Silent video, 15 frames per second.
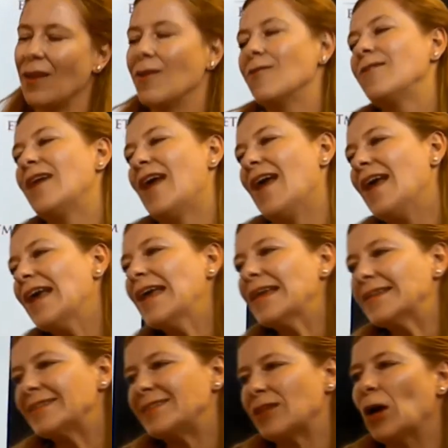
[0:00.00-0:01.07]
okay,
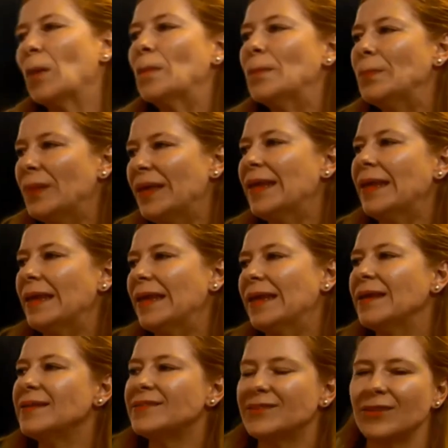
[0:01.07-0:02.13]
stop
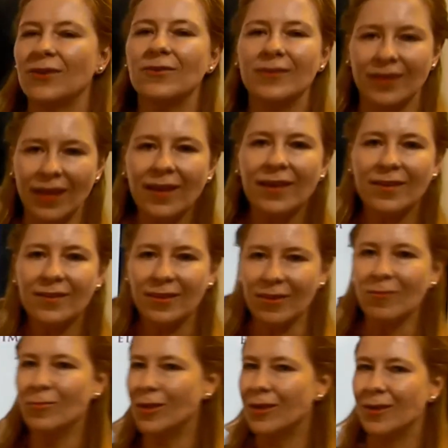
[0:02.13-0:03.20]
being so
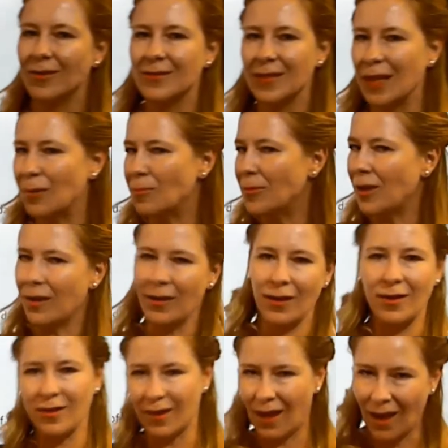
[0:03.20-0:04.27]
negative because I'm getting
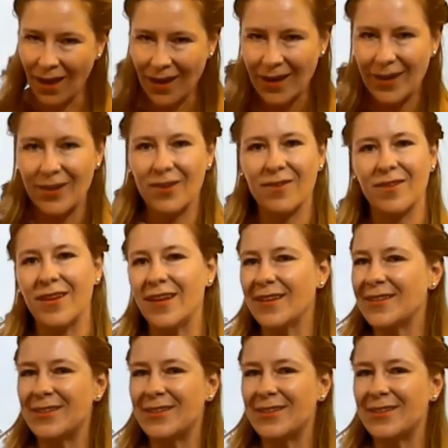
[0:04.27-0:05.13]
tired of it.